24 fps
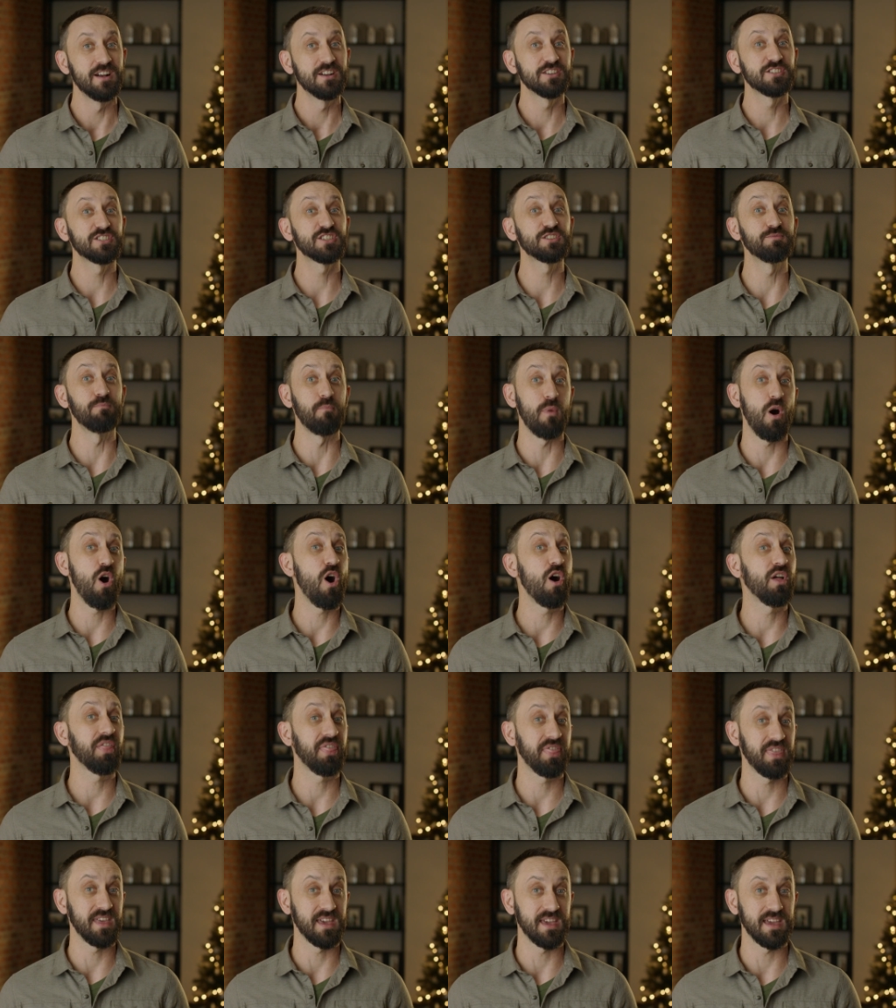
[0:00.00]
Small
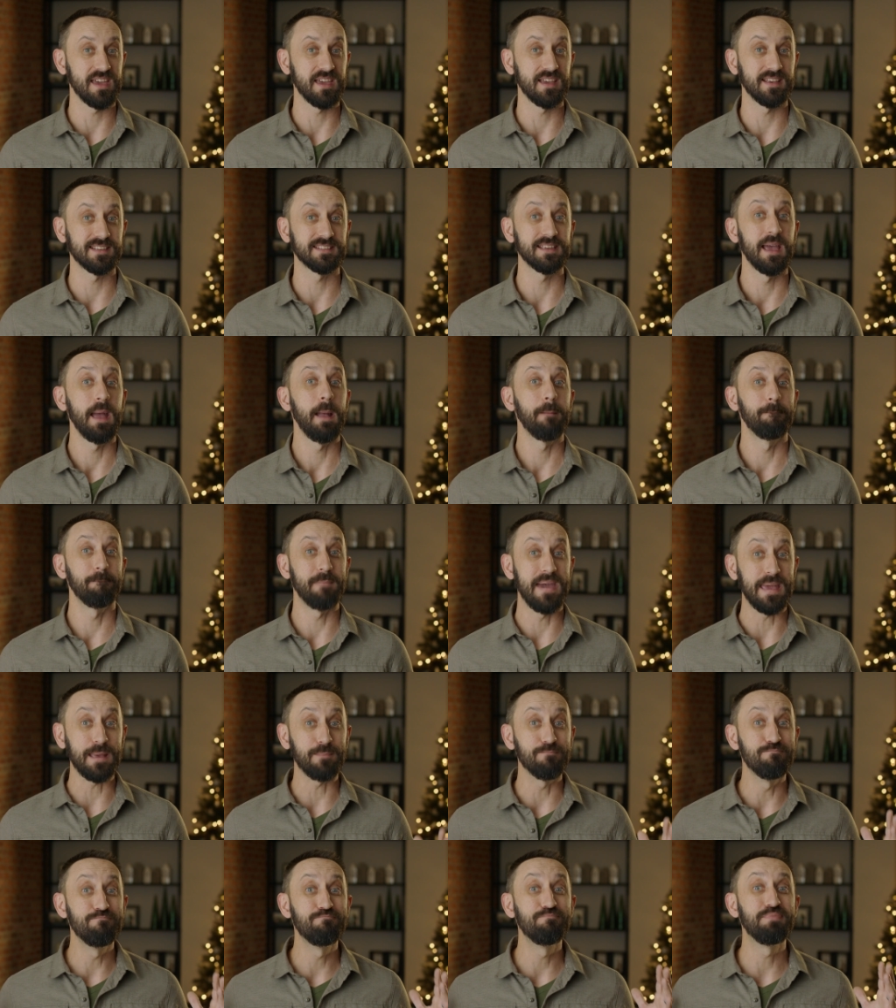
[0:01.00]
things
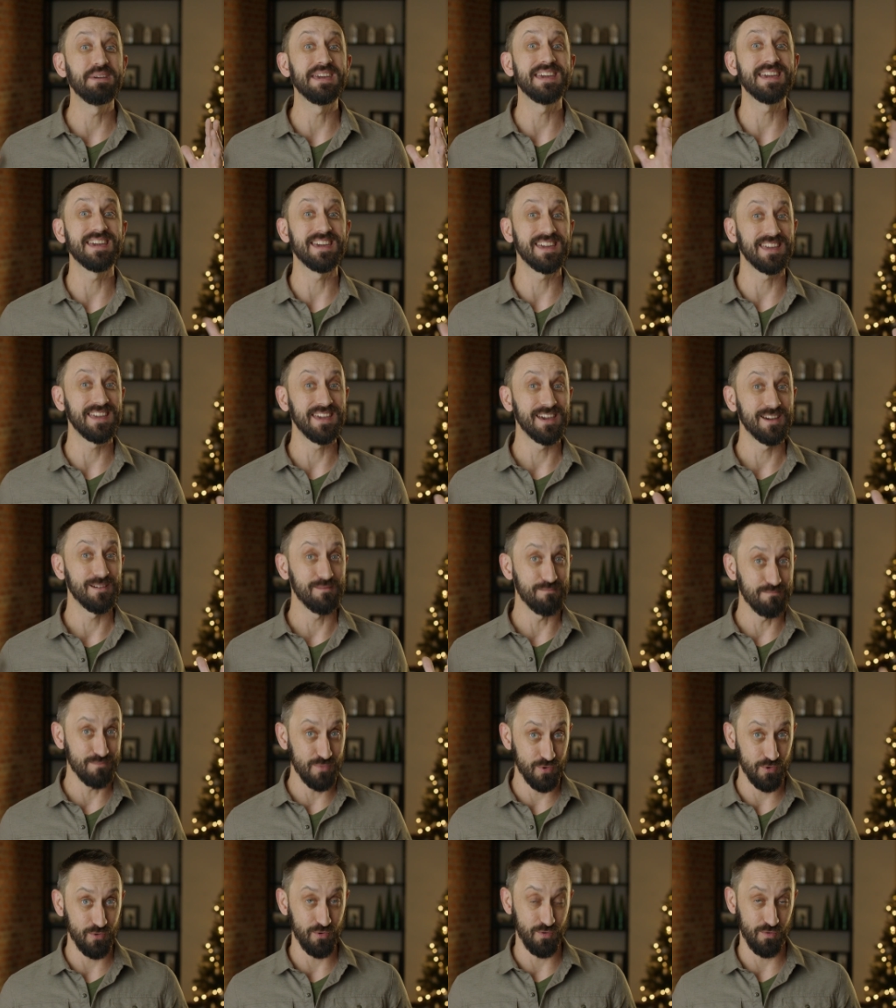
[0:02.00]
make big
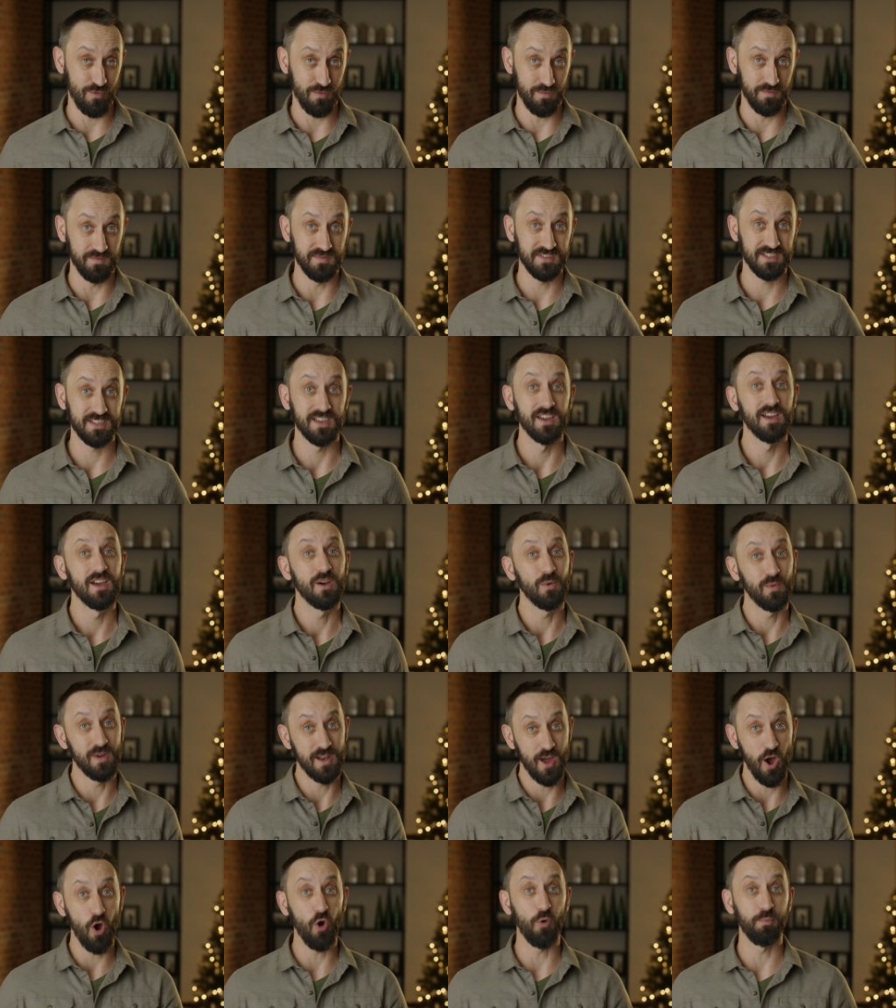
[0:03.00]
moves
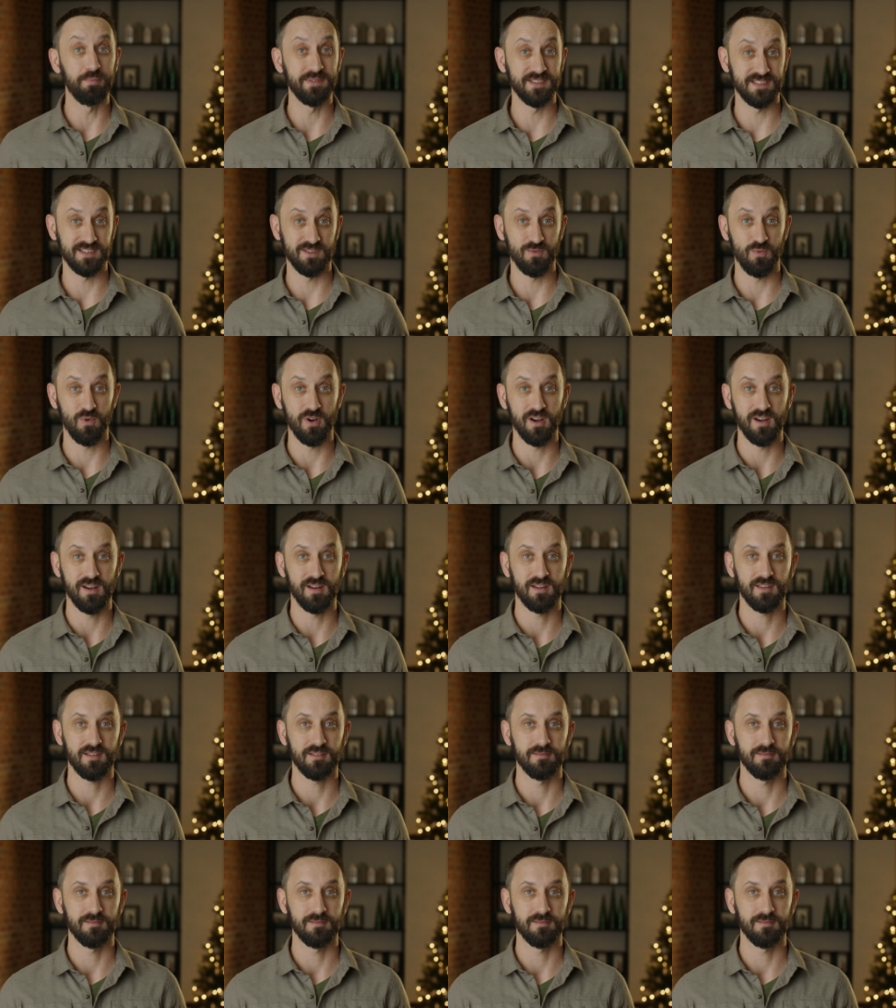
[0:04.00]
when hope is at work.